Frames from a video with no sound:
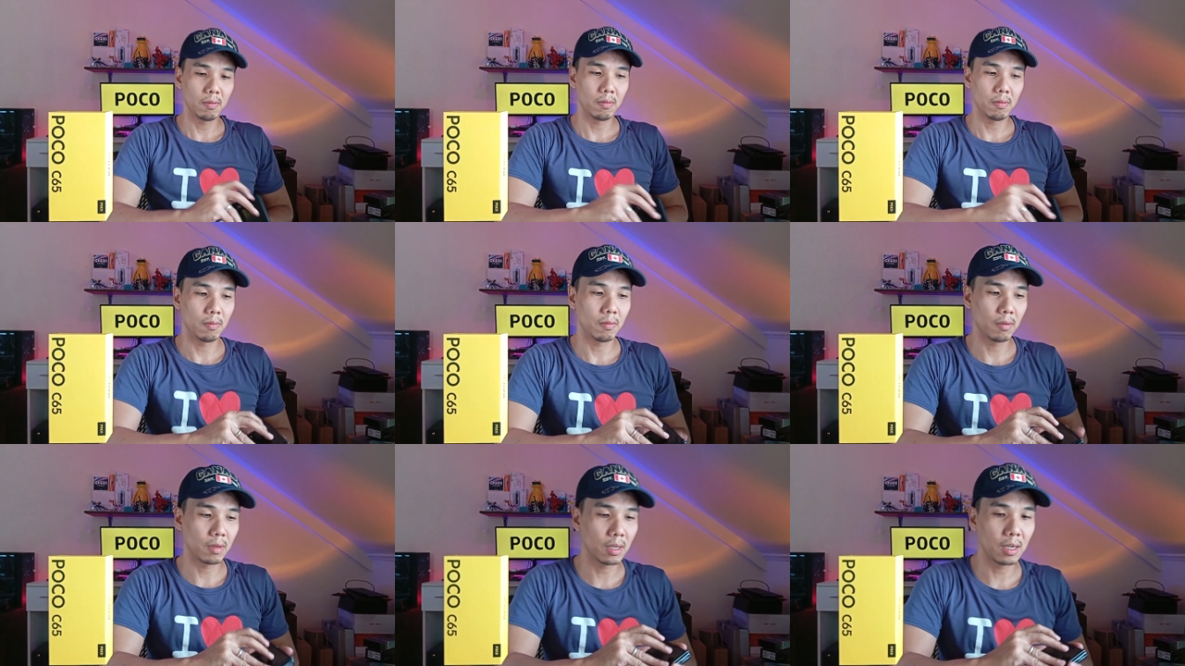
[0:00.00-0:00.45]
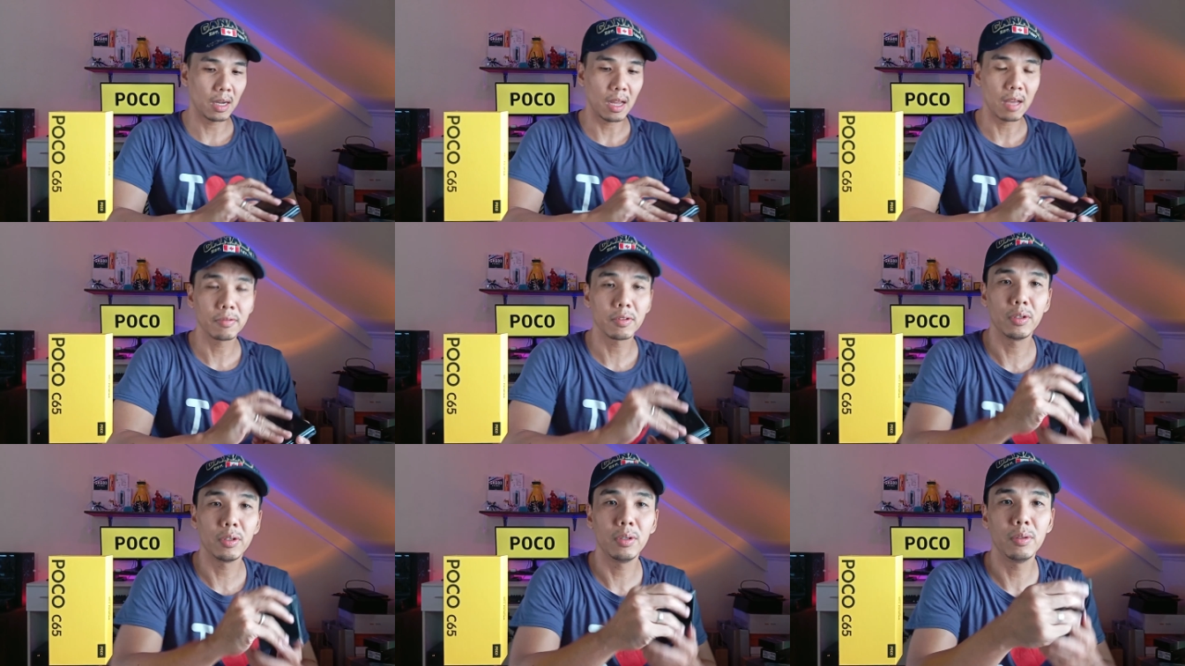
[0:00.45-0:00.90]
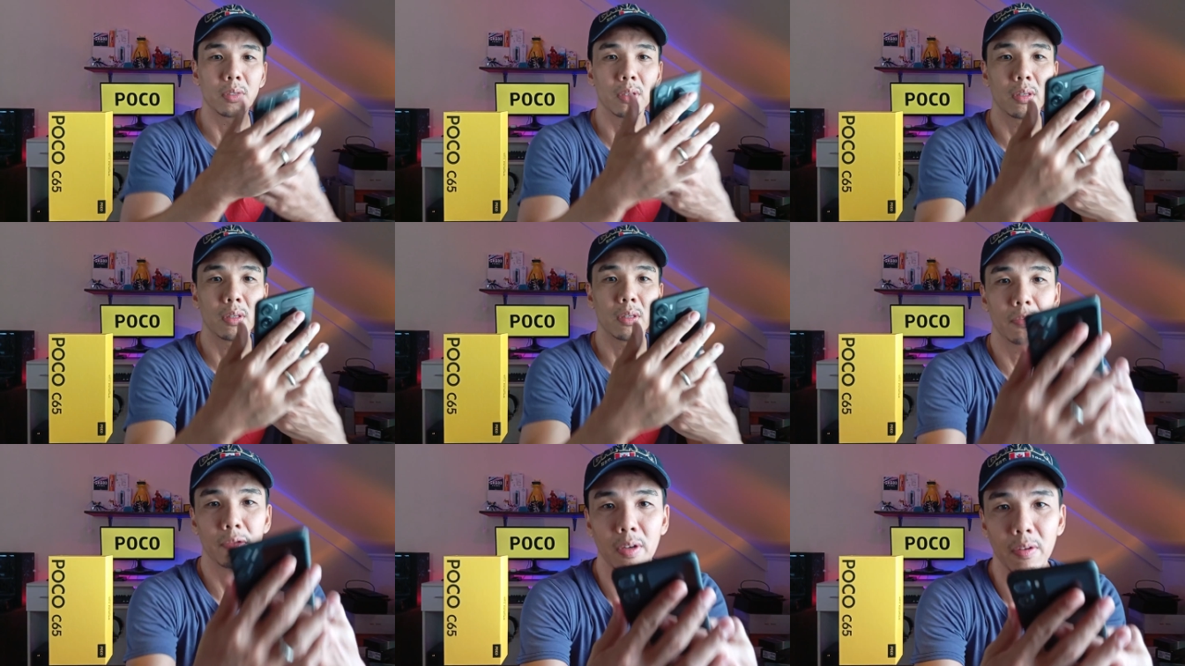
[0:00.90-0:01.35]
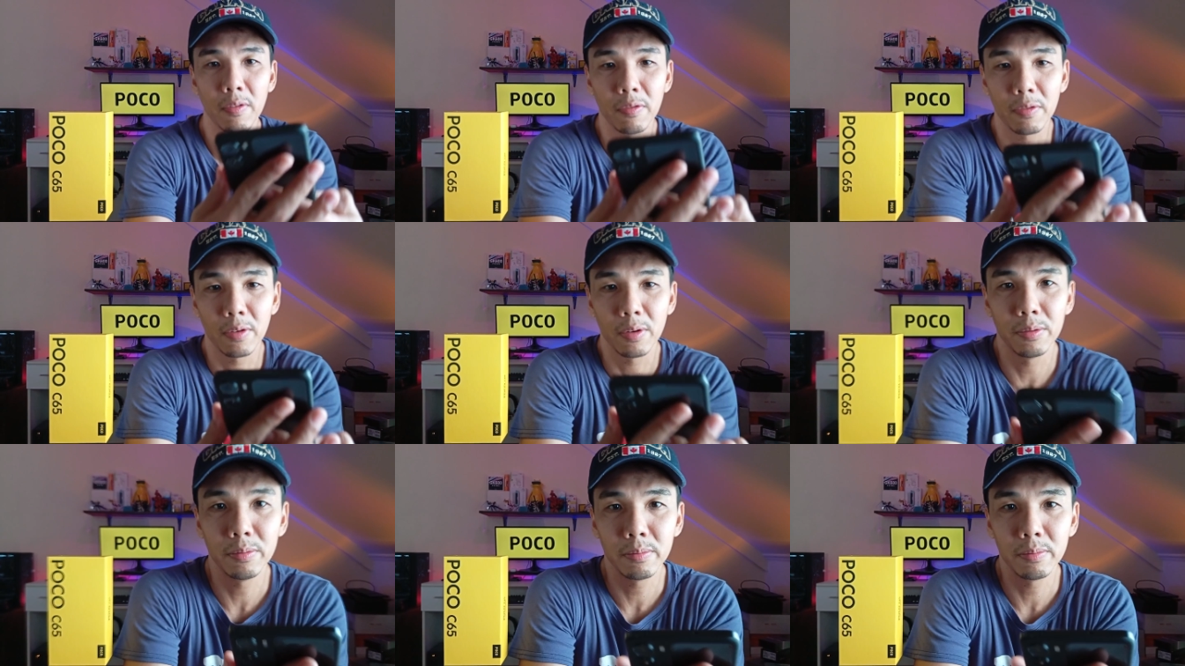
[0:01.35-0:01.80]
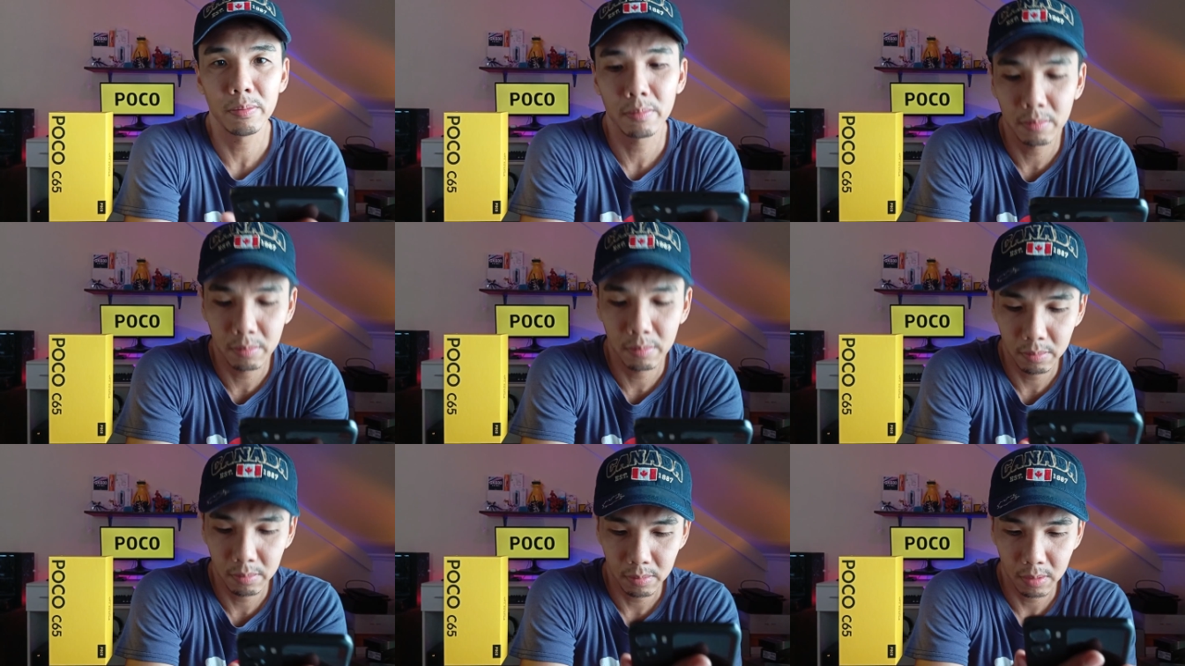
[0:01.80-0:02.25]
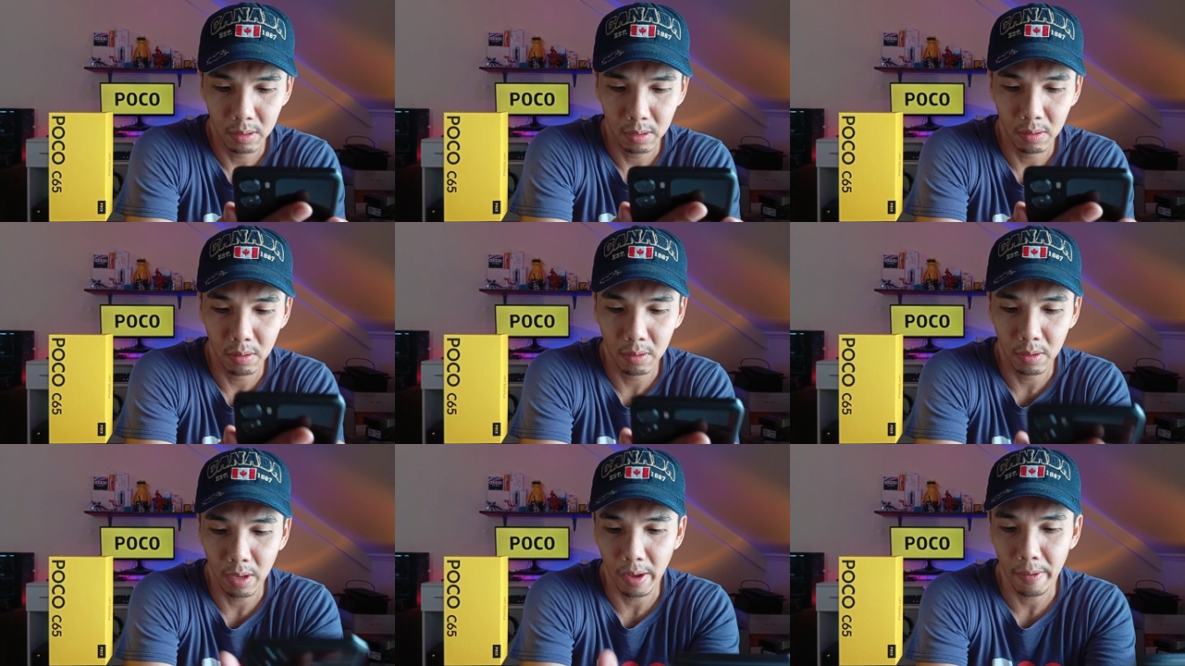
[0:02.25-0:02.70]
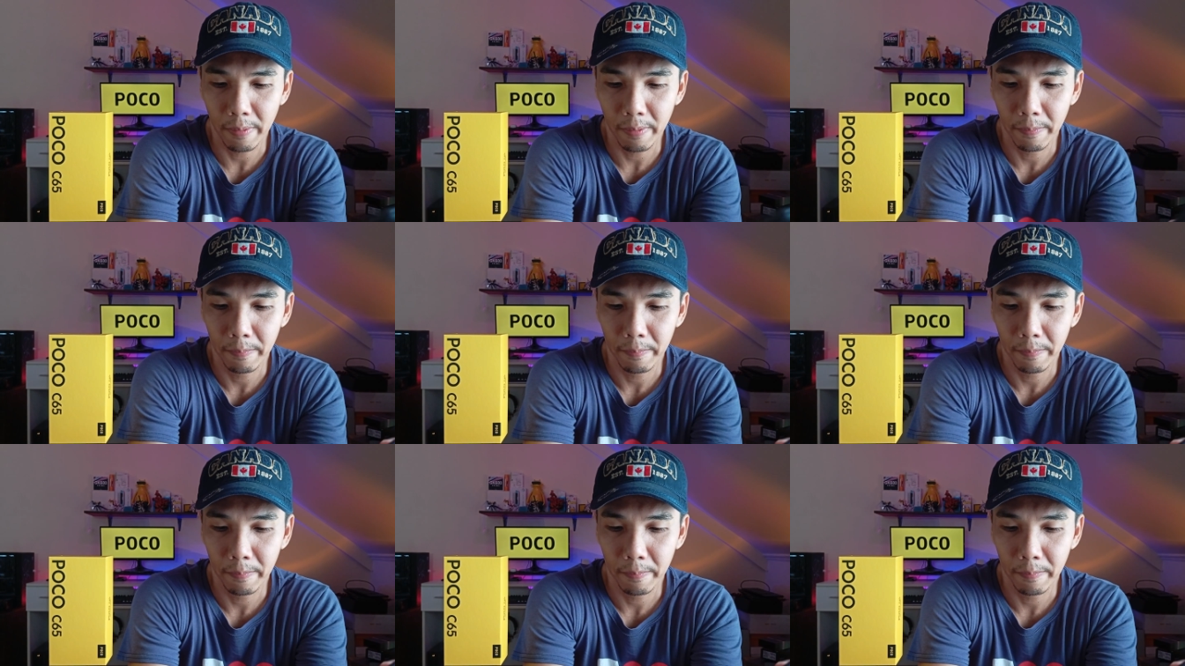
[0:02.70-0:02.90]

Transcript: we're gonna have to use a different phone. Okay,